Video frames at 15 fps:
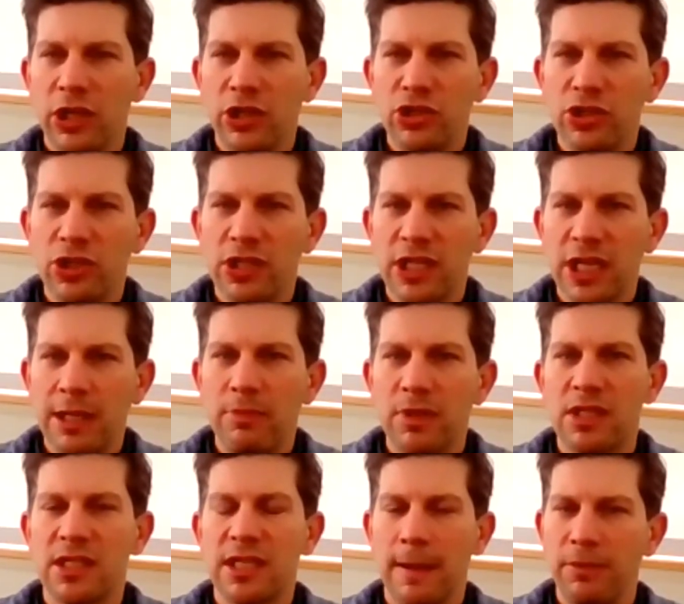sludge the same
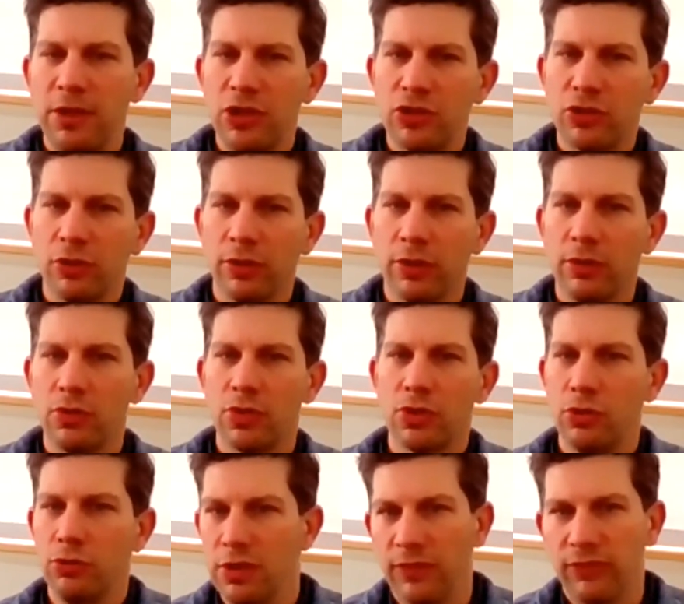as septage, or are those
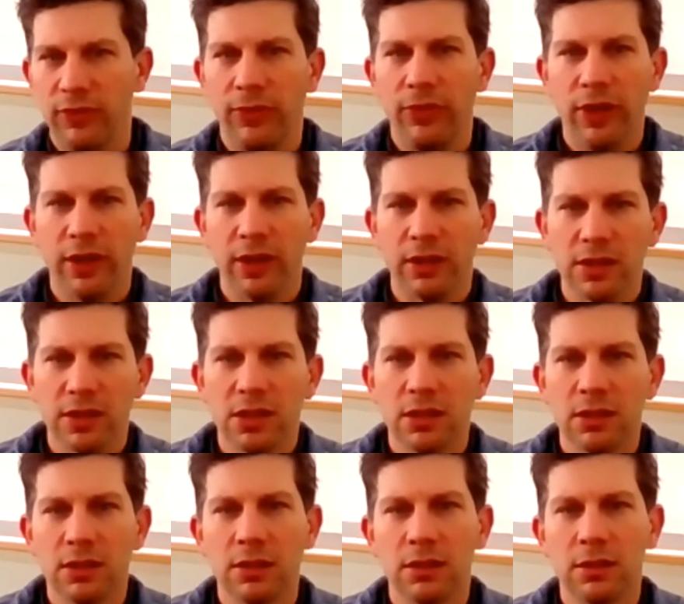two different things?